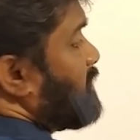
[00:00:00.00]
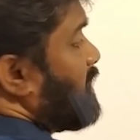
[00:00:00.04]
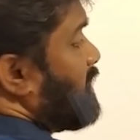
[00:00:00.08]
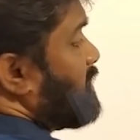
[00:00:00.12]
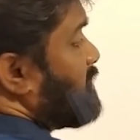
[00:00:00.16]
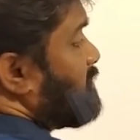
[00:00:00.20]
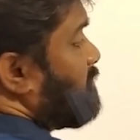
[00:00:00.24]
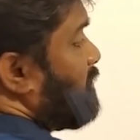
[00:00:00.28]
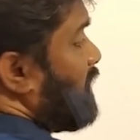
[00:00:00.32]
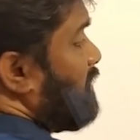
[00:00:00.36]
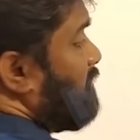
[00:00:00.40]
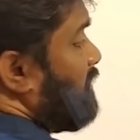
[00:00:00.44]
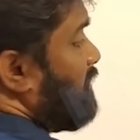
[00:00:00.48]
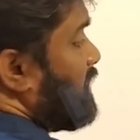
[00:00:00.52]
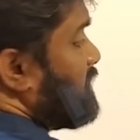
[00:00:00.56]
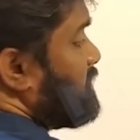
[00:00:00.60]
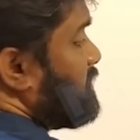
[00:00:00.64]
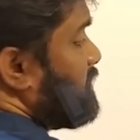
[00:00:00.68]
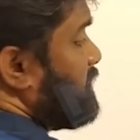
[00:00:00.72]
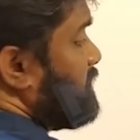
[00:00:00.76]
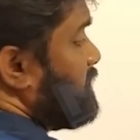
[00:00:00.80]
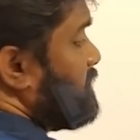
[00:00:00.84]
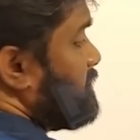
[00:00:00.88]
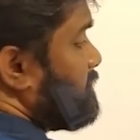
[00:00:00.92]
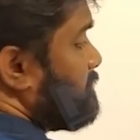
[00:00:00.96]
as 5 as
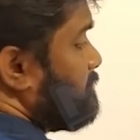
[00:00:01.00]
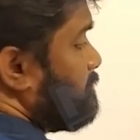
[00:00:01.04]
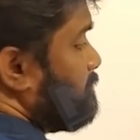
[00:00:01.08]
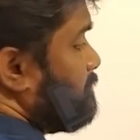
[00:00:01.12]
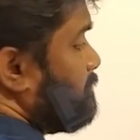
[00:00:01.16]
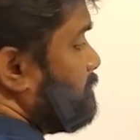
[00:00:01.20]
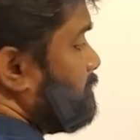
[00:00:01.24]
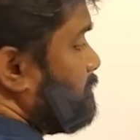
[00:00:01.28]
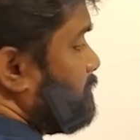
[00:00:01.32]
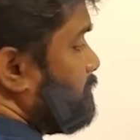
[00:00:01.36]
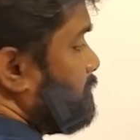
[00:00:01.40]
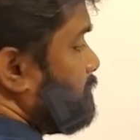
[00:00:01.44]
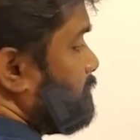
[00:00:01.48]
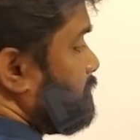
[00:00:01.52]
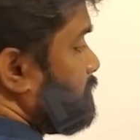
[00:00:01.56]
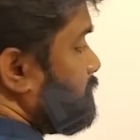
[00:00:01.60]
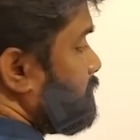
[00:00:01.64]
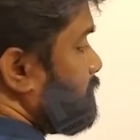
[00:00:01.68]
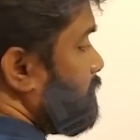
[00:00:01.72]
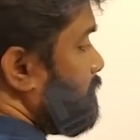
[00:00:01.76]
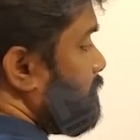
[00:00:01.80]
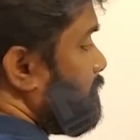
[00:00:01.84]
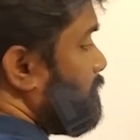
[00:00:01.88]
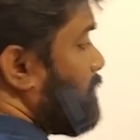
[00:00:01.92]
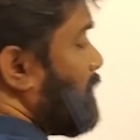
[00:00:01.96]
it is.
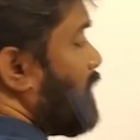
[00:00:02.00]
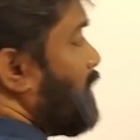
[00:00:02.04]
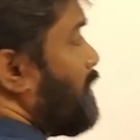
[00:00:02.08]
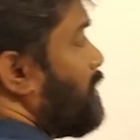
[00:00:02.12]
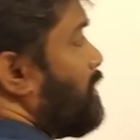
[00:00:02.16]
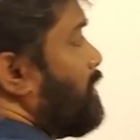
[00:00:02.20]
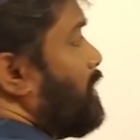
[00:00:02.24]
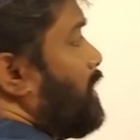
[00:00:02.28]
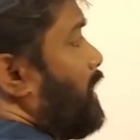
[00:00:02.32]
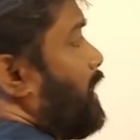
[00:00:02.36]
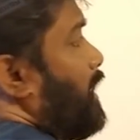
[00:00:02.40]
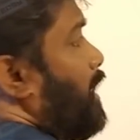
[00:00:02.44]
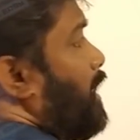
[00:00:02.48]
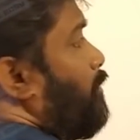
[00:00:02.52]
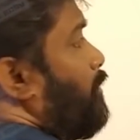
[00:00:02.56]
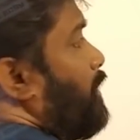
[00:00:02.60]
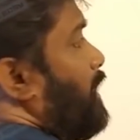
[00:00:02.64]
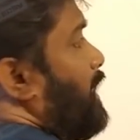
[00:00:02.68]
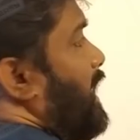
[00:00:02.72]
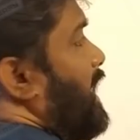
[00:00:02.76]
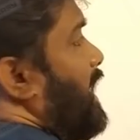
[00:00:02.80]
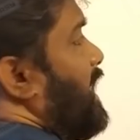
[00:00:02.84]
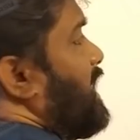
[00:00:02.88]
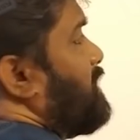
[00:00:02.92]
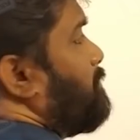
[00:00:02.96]
Now
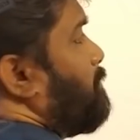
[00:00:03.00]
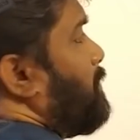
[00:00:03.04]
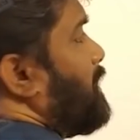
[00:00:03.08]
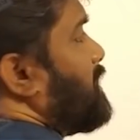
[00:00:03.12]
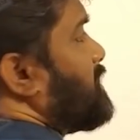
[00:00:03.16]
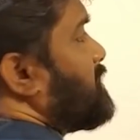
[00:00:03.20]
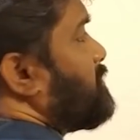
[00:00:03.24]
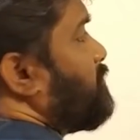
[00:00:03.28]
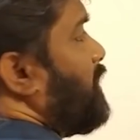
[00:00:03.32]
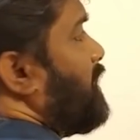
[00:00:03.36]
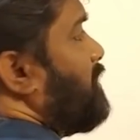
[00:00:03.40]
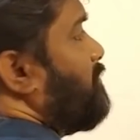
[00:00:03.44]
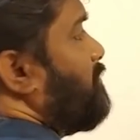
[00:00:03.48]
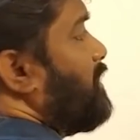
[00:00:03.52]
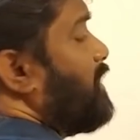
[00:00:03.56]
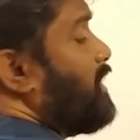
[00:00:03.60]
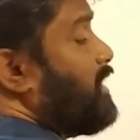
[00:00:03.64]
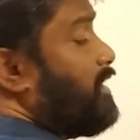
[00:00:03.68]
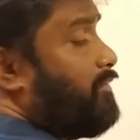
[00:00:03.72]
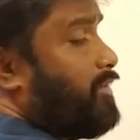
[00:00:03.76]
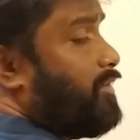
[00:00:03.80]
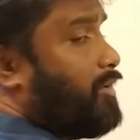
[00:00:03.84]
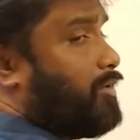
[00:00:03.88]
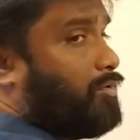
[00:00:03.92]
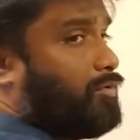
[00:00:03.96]
8 plus 5 will
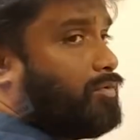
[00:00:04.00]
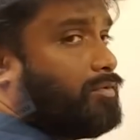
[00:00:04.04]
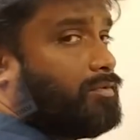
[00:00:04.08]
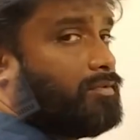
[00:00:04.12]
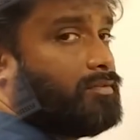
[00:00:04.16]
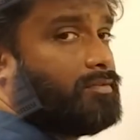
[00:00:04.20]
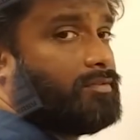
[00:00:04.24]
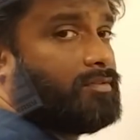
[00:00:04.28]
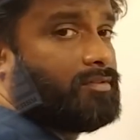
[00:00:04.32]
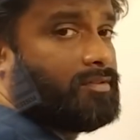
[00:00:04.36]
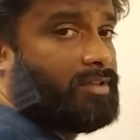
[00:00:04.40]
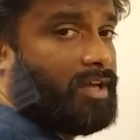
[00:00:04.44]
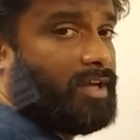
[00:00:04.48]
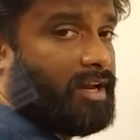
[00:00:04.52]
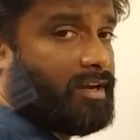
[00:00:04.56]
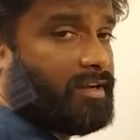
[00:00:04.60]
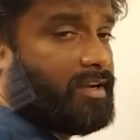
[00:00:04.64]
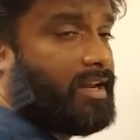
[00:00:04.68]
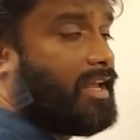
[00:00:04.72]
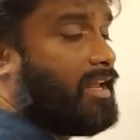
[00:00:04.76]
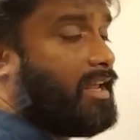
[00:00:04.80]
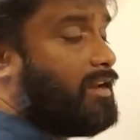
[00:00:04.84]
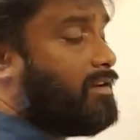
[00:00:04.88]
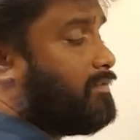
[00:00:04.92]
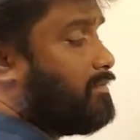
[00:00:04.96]
give you
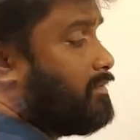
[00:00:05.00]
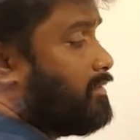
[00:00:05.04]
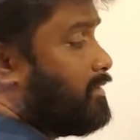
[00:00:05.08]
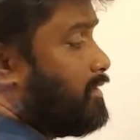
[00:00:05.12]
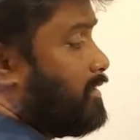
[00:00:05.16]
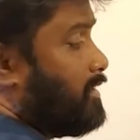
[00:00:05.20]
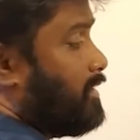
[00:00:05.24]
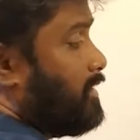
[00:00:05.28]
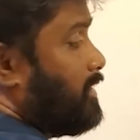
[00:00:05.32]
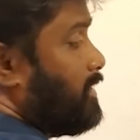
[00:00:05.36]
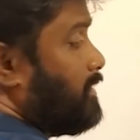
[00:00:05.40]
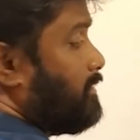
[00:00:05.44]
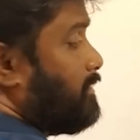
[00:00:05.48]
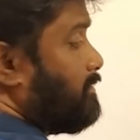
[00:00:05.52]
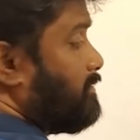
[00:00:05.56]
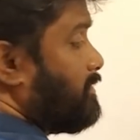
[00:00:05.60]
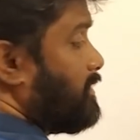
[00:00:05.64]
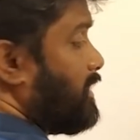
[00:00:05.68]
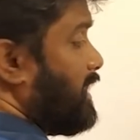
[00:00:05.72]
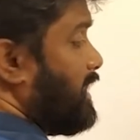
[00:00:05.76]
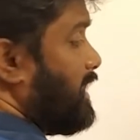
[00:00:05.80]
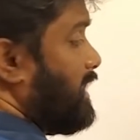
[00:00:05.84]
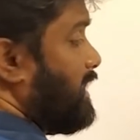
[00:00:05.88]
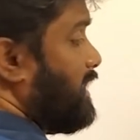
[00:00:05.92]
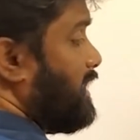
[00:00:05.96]
13.
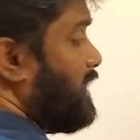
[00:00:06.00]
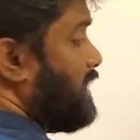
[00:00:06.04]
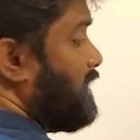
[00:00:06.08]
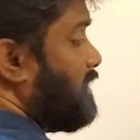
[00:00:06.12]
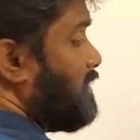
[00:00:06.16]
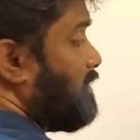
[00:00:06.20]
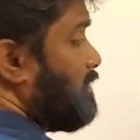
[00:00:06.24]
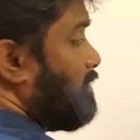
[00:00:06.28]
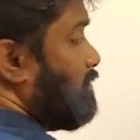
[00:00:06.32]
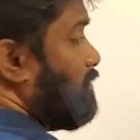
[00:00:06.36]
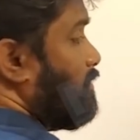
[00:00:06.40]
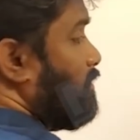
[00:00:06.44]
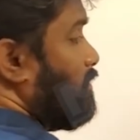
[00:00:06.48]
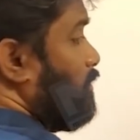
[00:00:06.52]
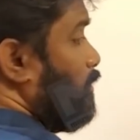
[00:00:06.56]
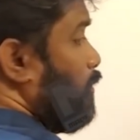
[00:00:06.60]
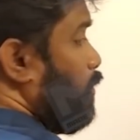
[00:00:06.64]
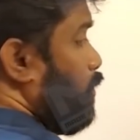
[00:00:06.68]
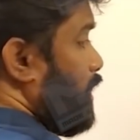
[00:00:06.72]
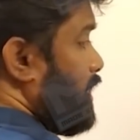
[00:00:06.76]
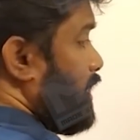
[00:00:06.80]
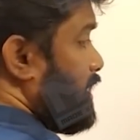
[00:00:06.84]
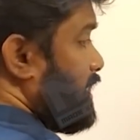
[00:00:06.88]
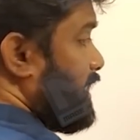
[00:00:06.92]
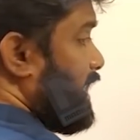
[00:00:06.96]
3 here,
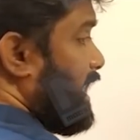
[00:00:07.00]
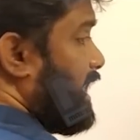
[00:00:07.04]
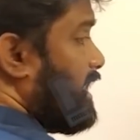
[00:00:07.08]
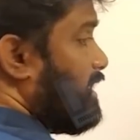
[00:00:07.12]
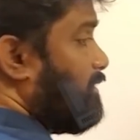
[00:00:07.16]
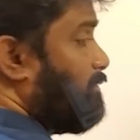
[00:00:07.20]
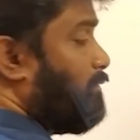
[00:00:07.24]
1 carry